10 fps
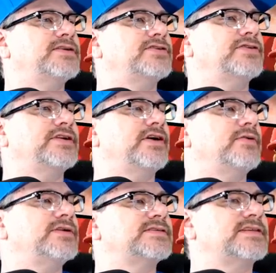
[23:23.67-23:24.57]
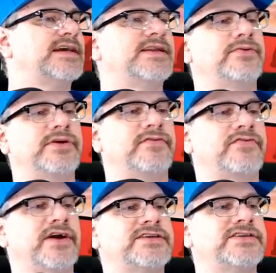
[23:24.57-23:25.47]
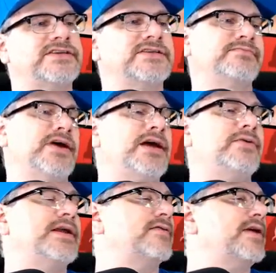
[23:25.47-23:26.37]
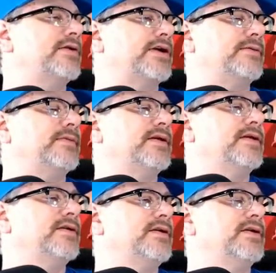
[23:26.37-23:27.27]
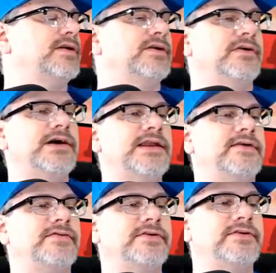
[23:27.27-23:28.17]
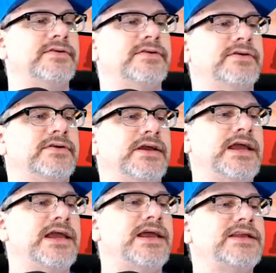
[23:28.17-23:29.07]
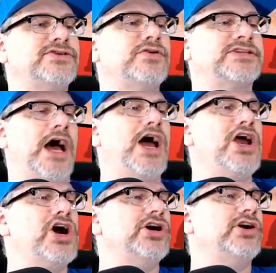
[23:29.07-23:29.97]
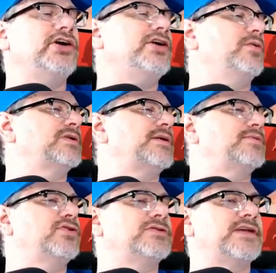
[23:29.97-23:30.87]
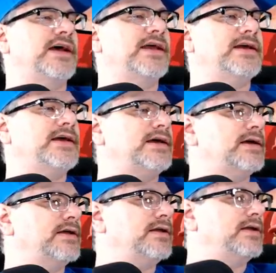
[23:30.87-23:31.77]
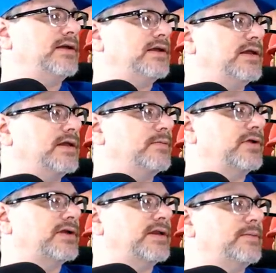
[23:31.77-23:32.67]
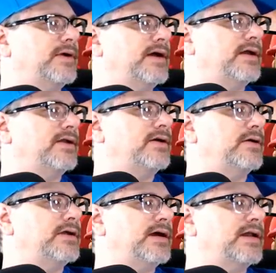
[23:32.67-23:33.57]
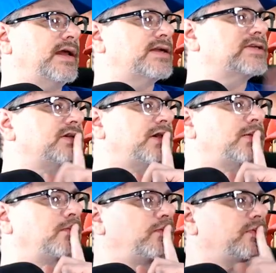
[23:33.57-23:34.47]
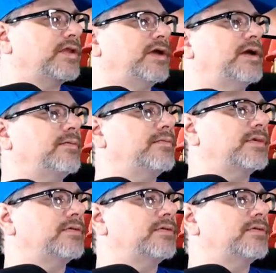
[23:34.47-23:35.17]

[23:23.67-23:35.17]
picture. It always kind of refreshes. Man, whatever. I don't care. Whatever. Hey, Josiah! What's up, Josiah? I'm looking at my... No, you gotta actually... All right.